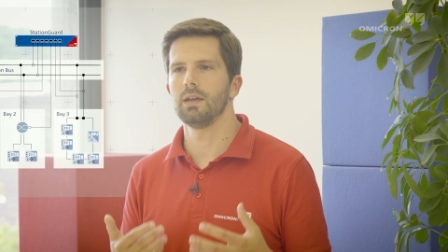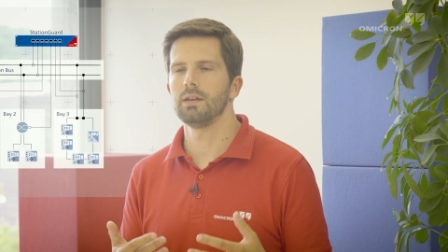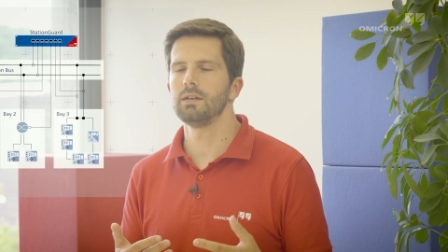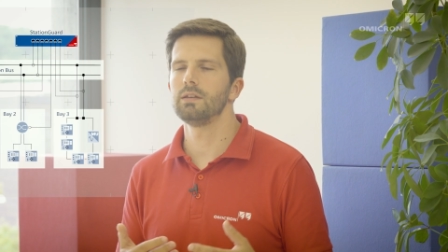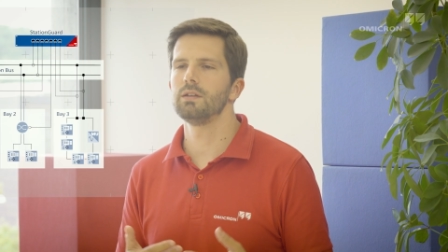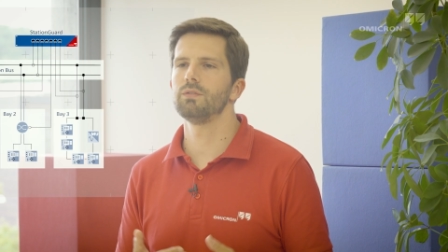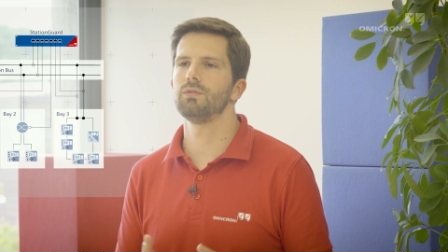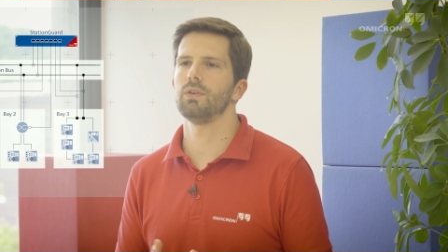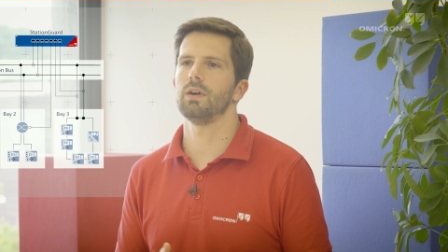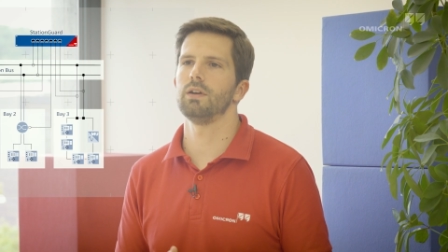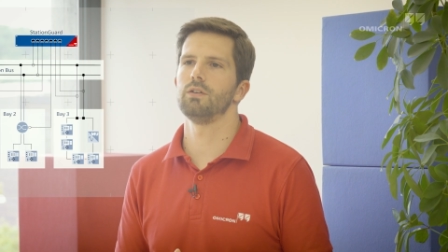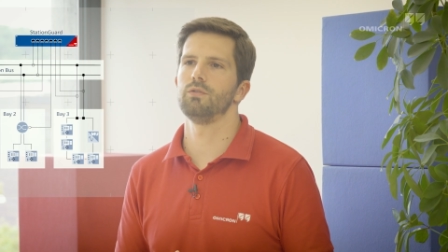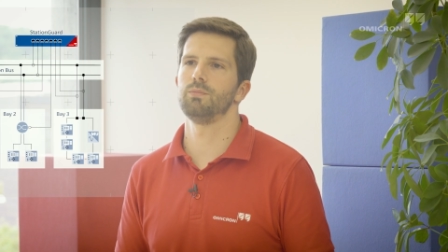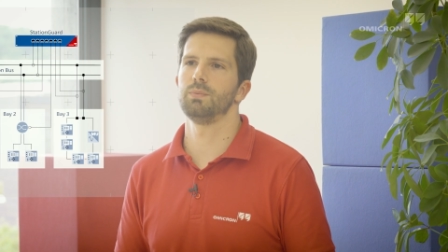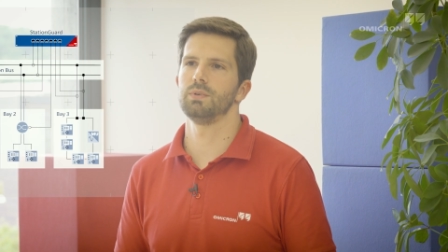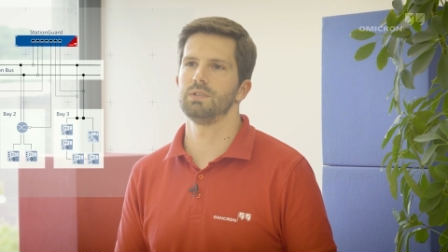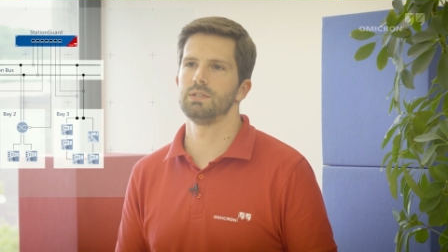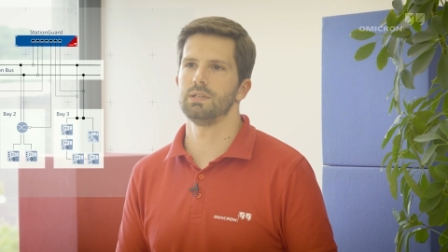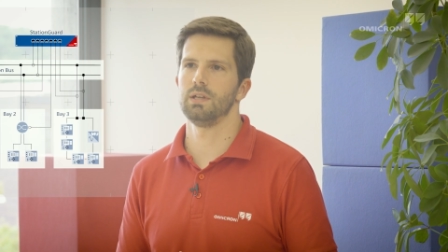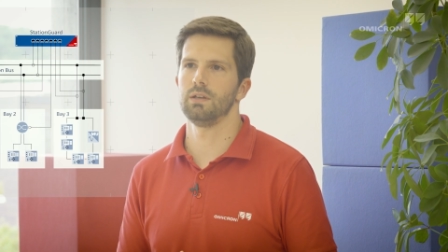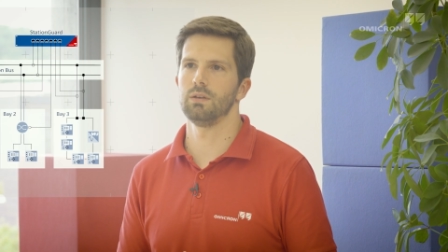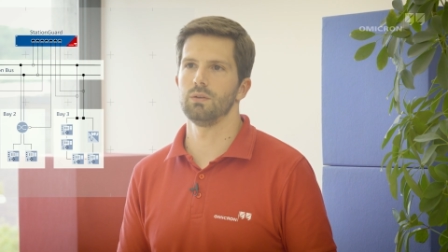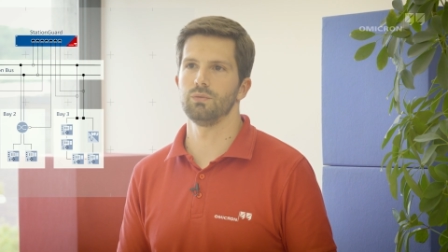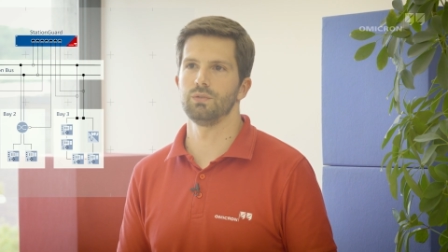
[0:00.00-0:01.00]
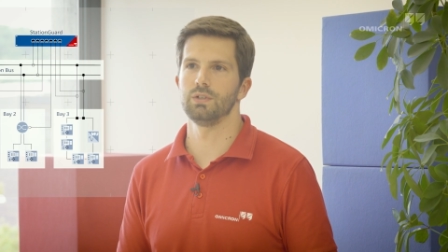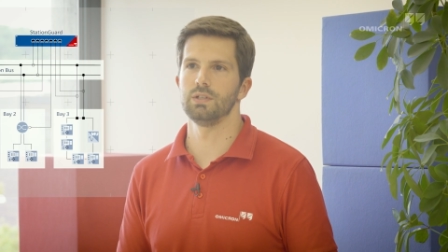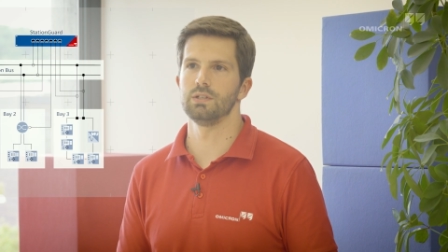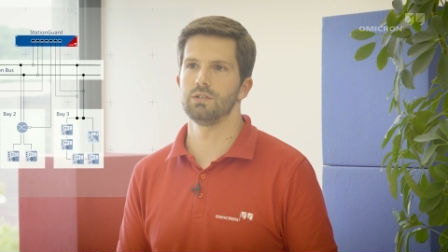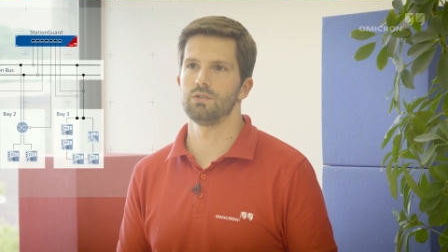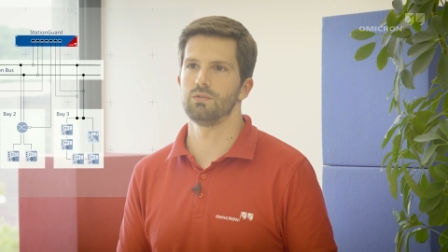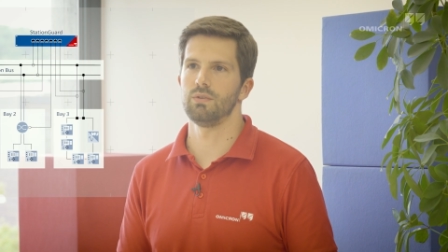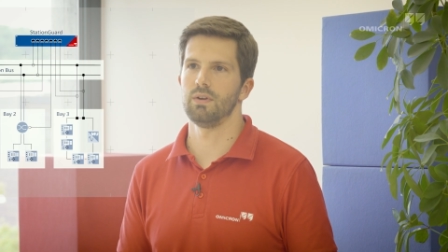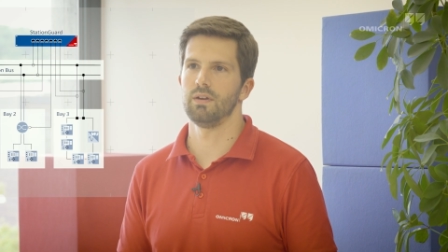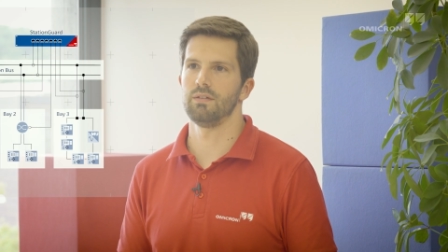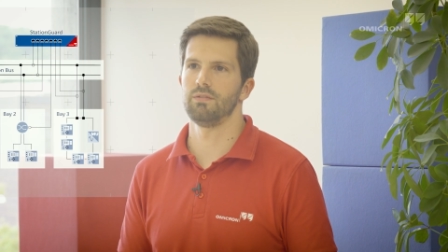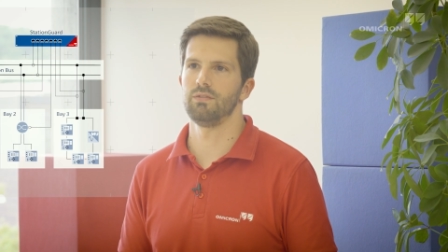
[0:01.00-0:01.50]
95% of this
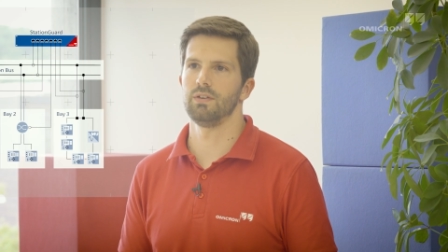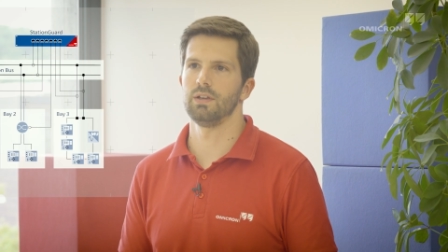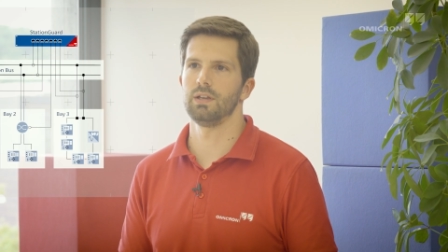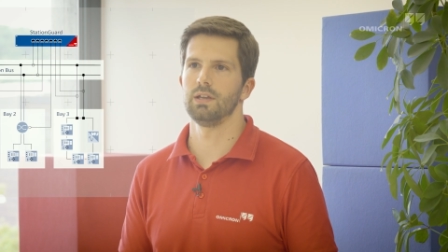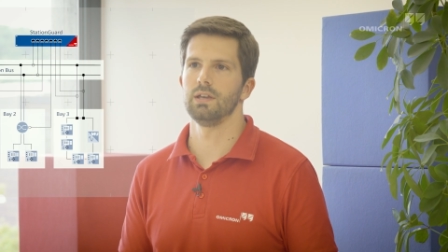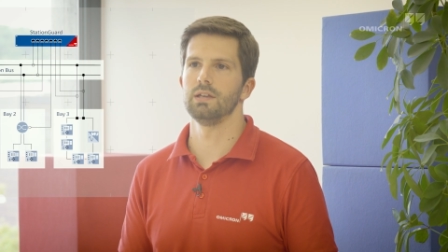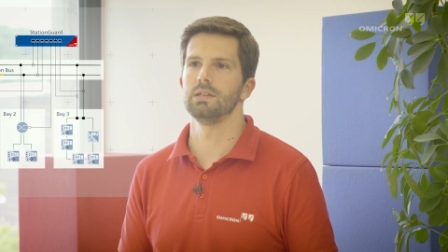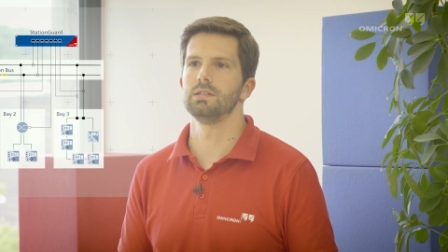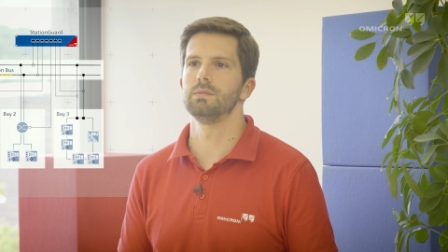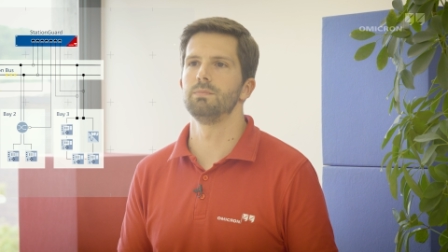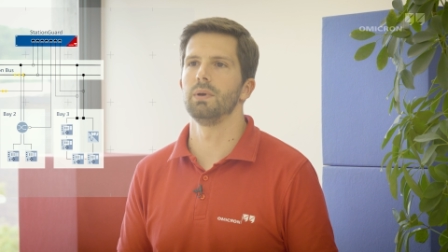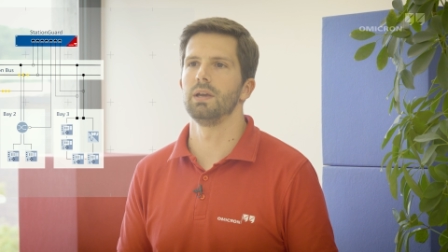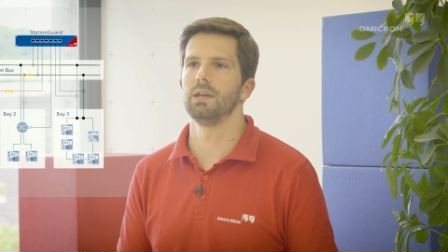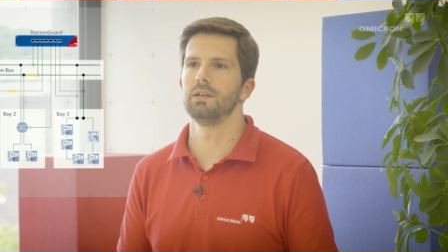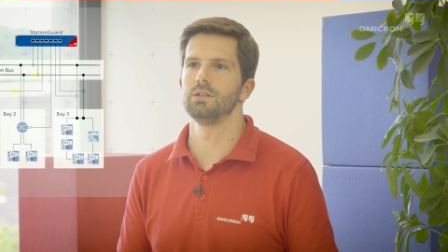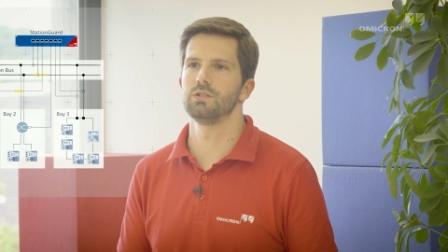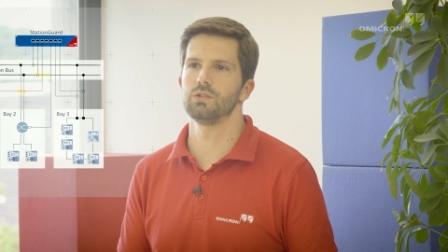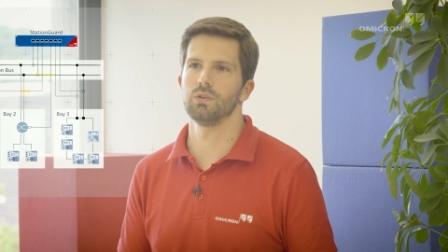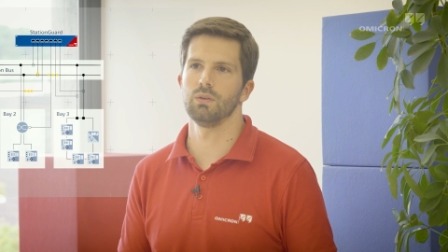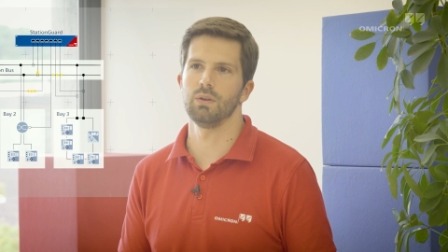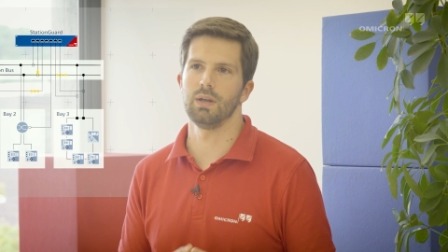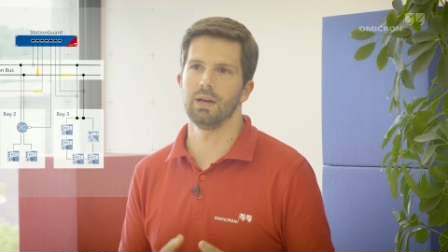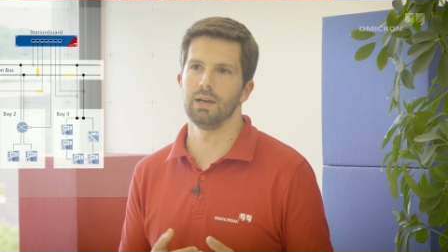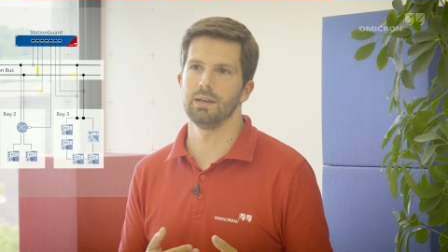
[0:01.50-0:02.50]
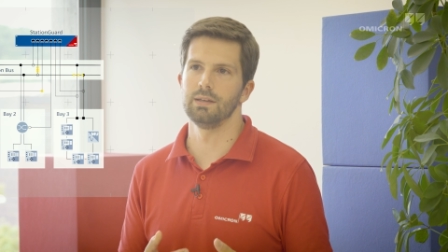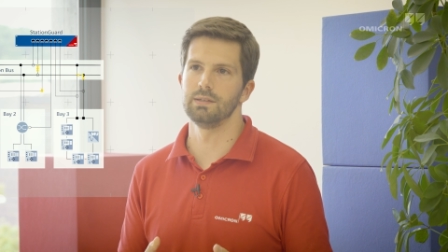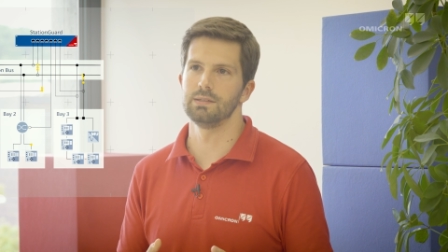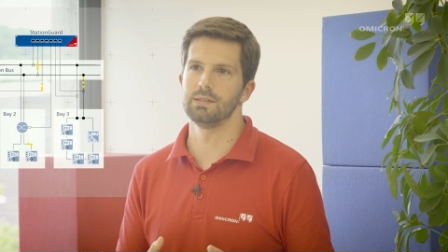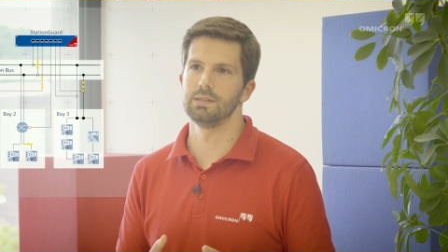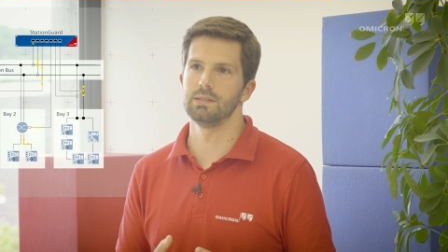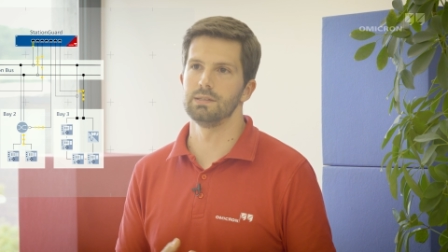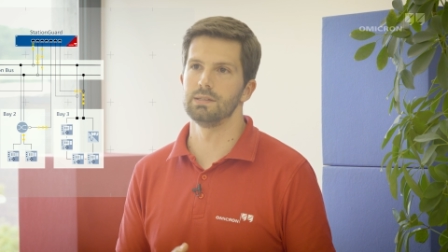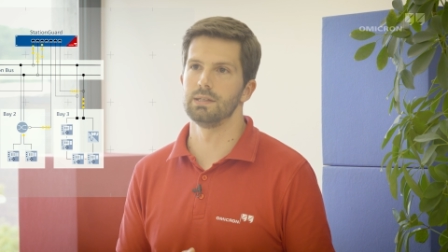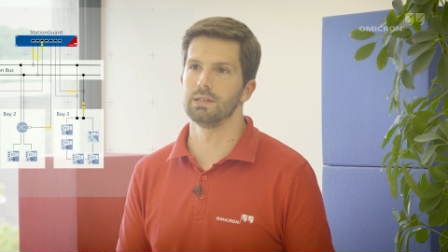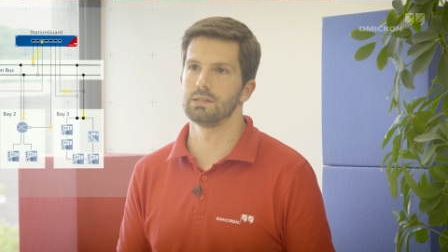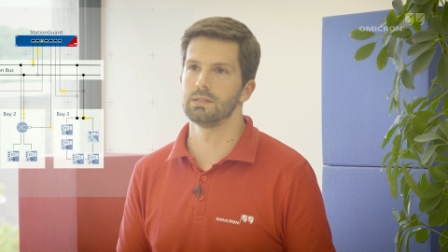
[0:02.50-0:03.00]
traffic is based on
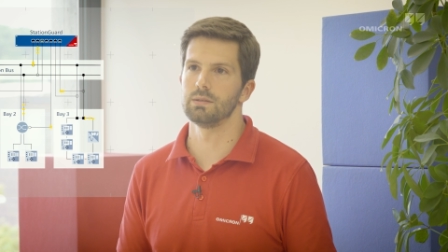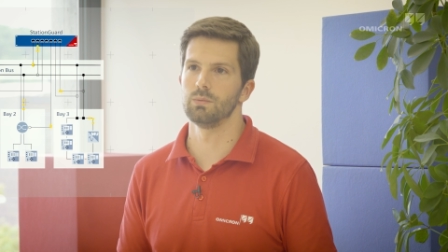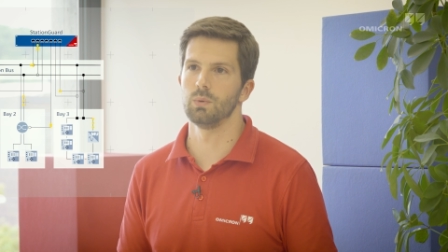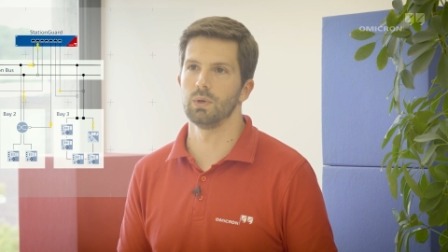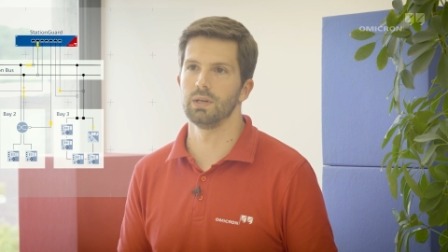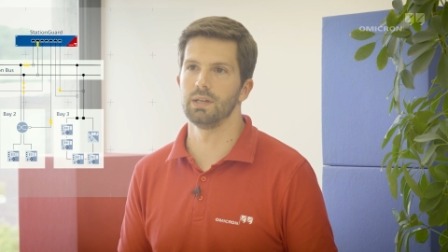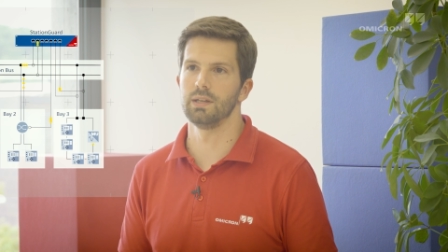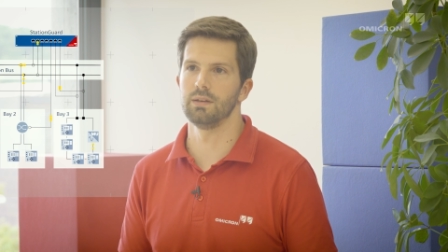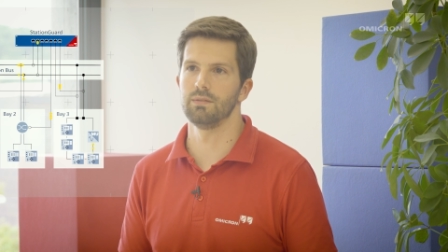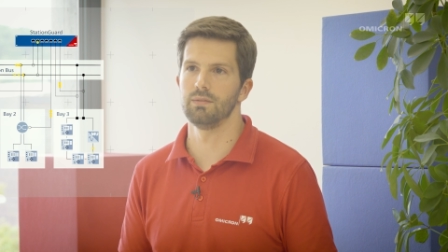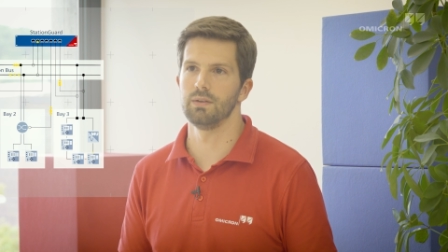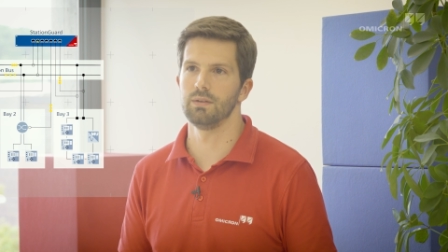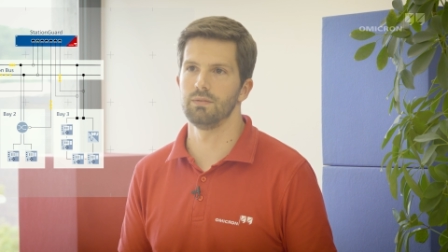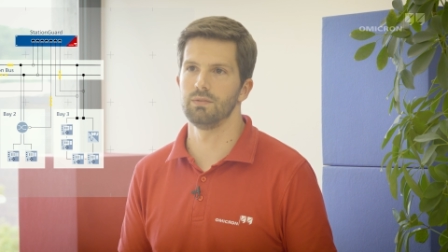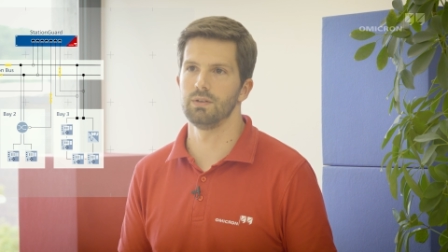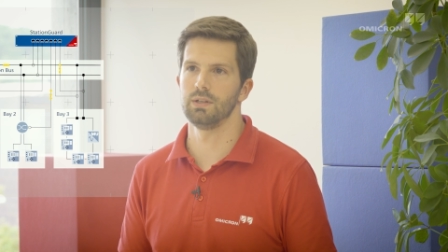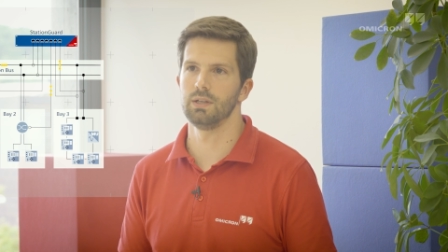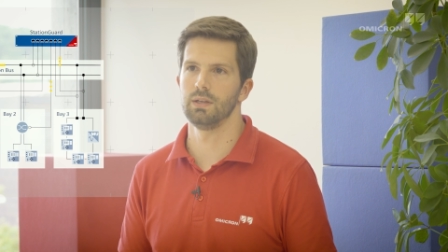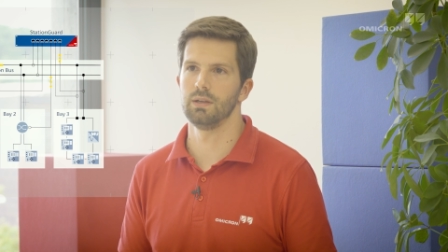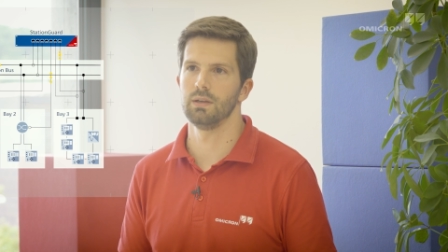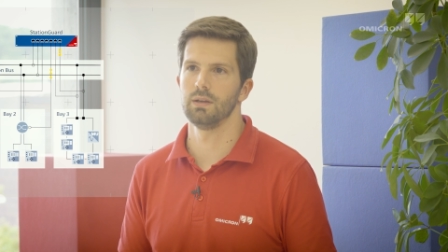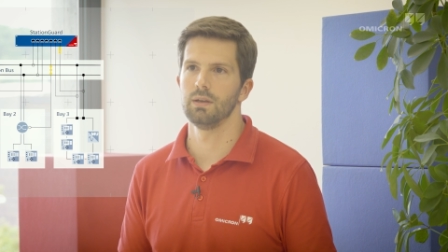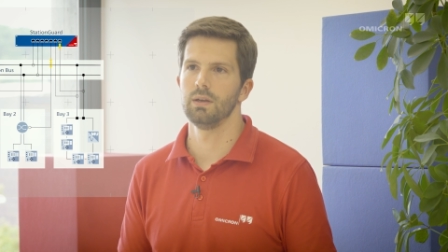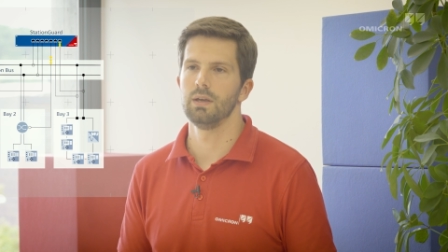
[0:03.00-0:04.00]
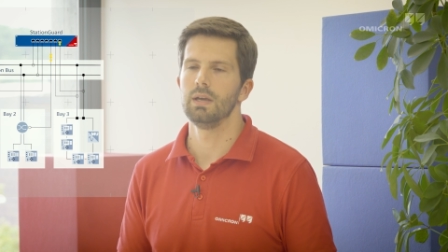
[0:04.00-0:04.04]
IEC 61850